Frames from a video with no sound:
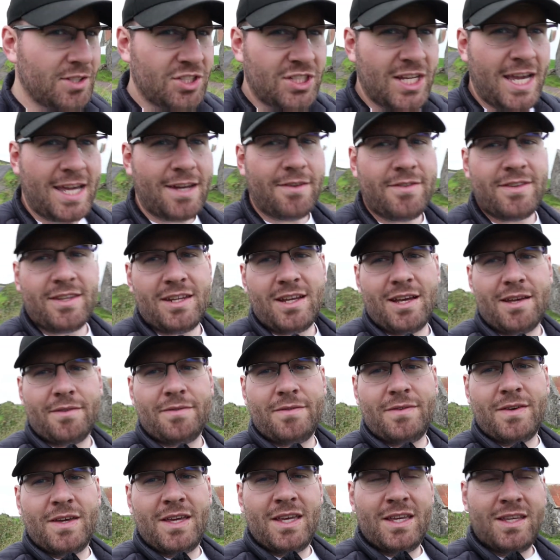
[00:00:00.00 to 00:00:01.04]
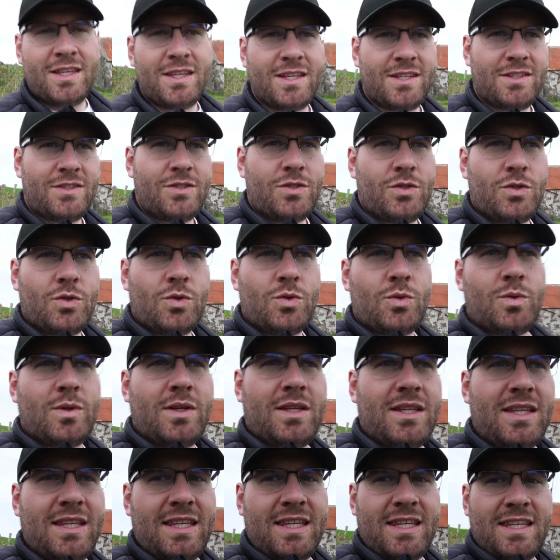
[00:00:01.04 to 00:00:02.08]
the shadows enough to
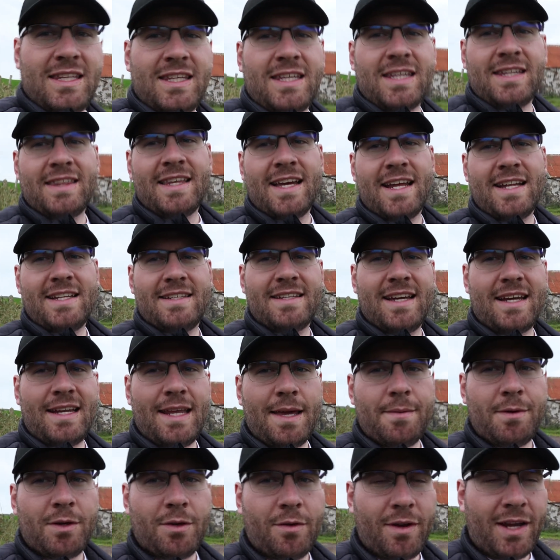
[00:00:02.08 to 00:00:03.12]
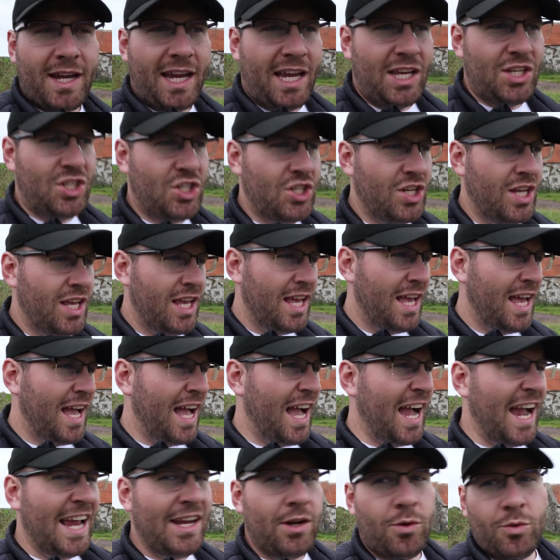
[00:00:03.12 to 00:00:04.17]
get that dynamic range.
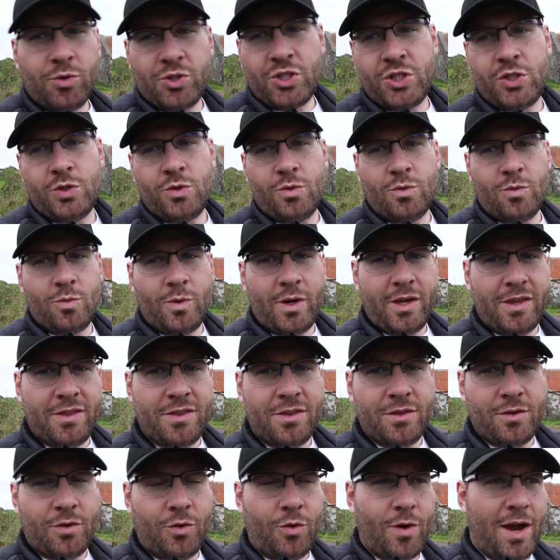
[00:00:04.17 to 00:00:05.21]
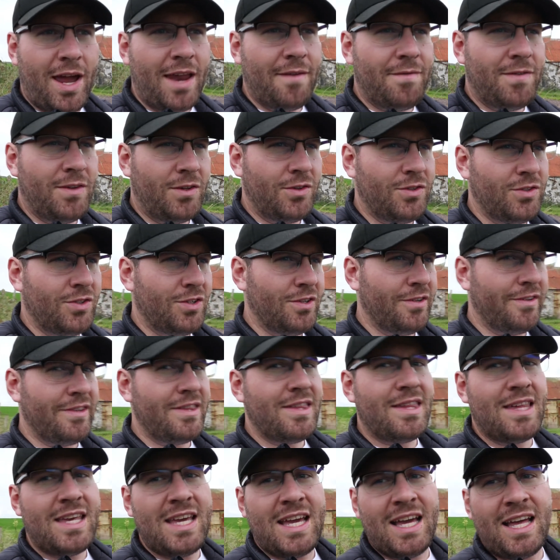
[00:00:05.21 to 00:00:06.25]
I don't shoot with grad
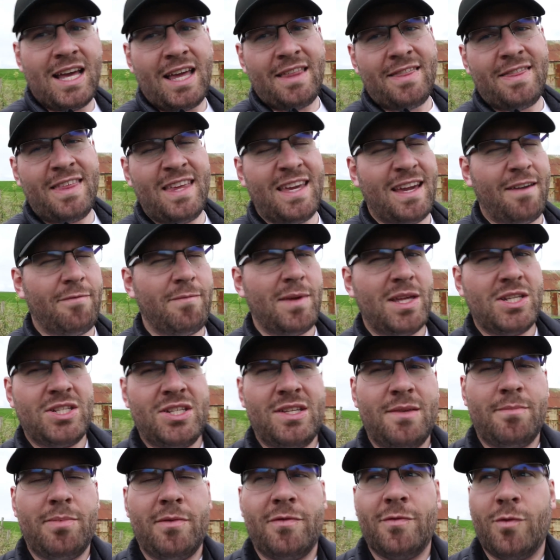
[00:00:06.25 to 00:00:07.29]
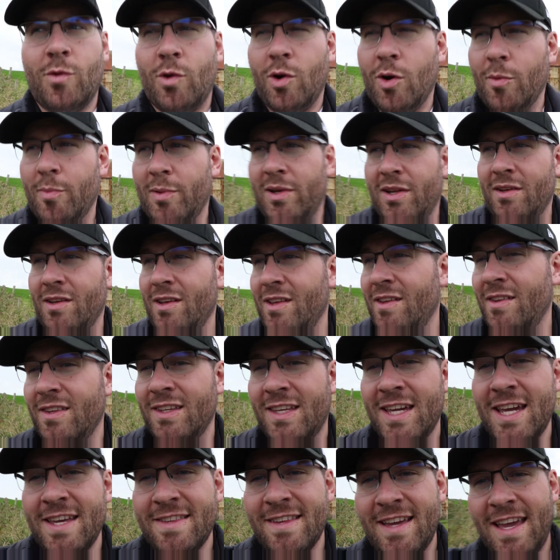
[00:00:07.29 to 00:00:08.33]
filters. Uh, I think I've mentioned it before, but
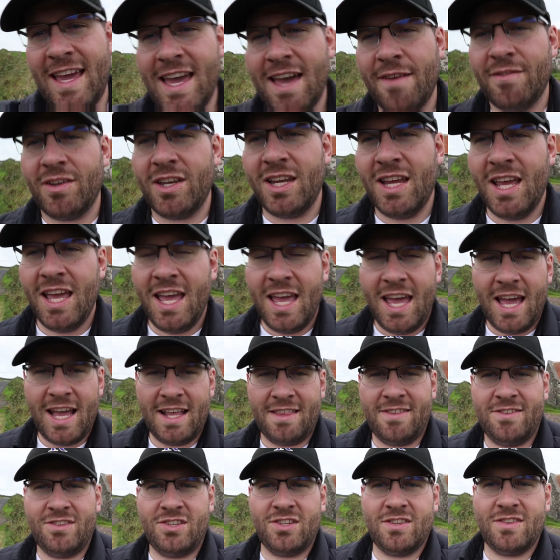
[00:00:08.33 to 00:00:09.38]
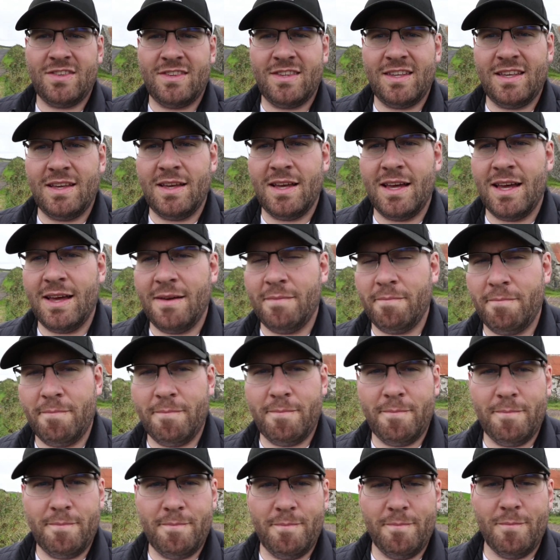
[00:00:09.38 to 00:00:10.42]
in case I haven't, that's just uh,
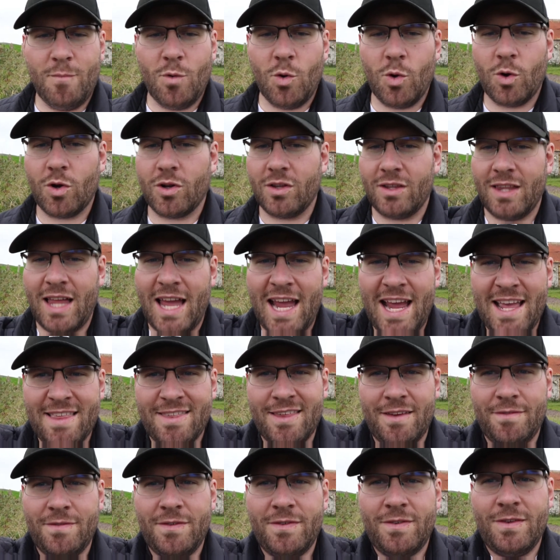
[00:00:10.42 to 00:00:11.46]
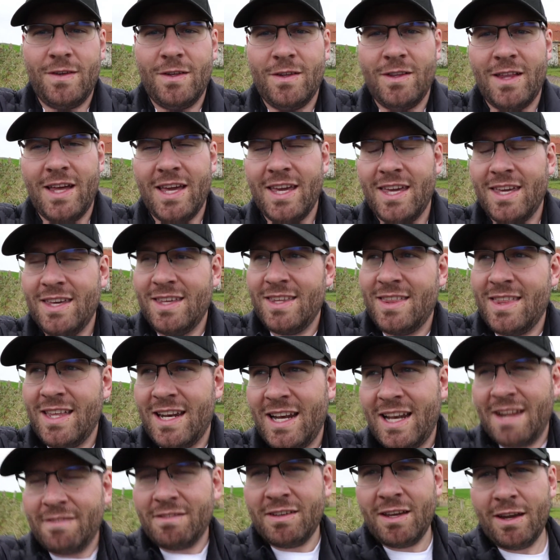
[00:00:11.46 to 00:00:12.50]
more glass. I feel like
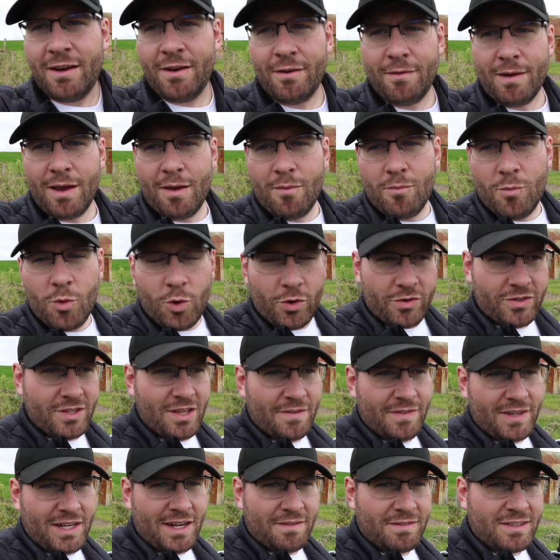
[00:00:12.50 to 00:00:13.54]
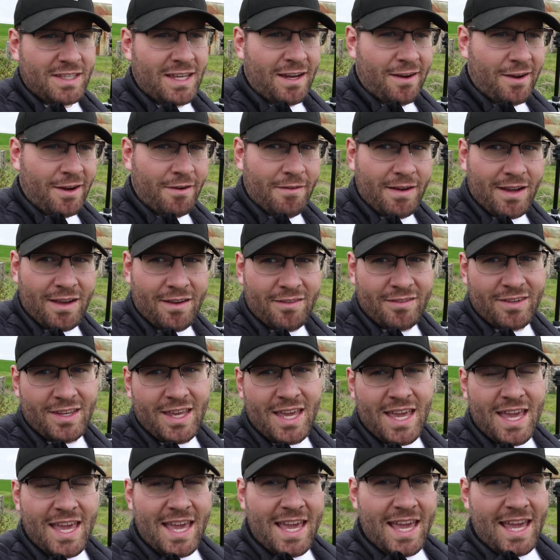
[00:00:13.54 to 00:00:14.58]
that I'd have to carry around more stuff. I'd have to carry around,
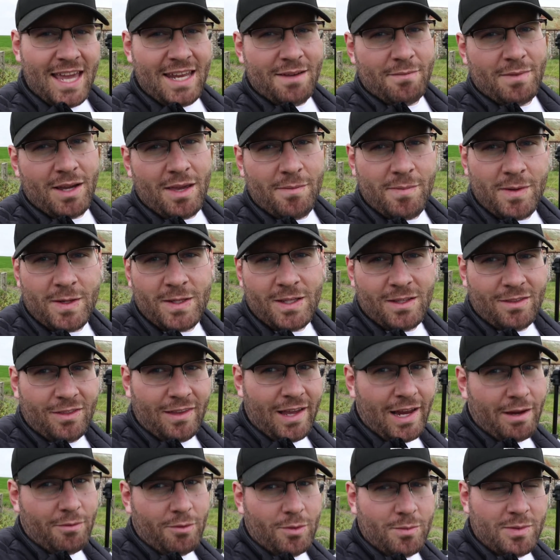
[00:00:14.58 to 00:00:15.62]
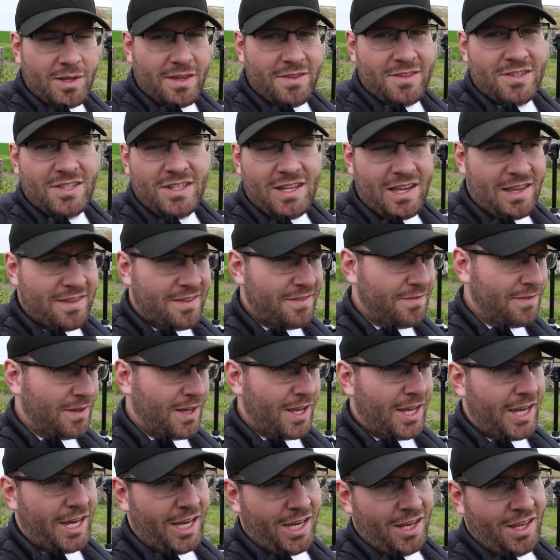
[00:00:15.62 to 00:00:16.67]
and in my opinion, Lightroom does just
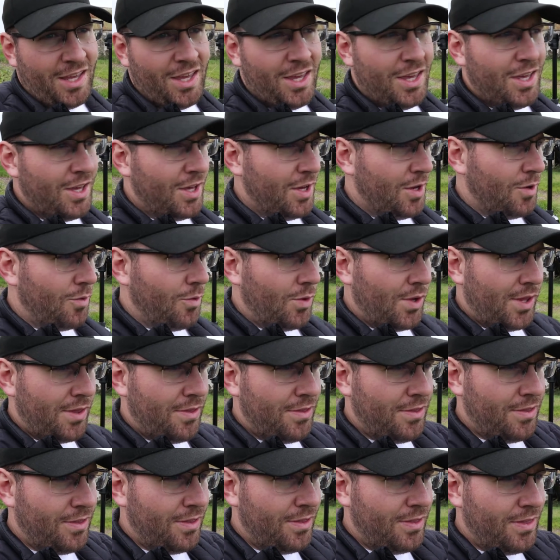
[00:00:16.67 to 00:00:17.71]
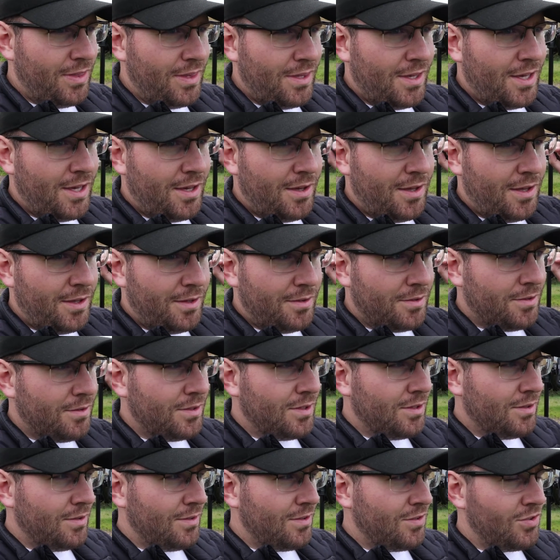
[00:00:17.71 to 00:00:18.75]
fine with the
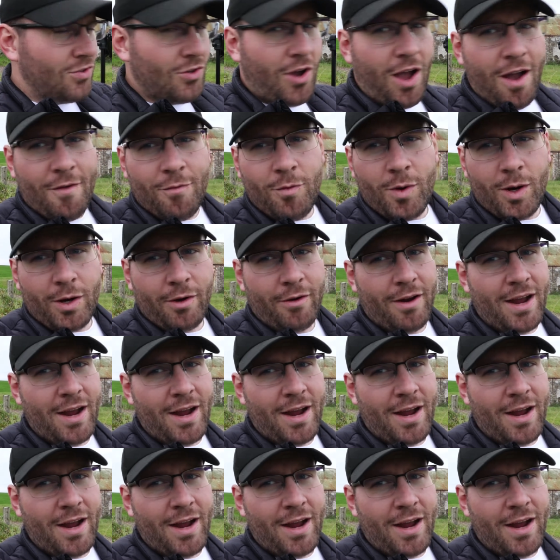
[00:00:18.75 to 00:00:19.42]
software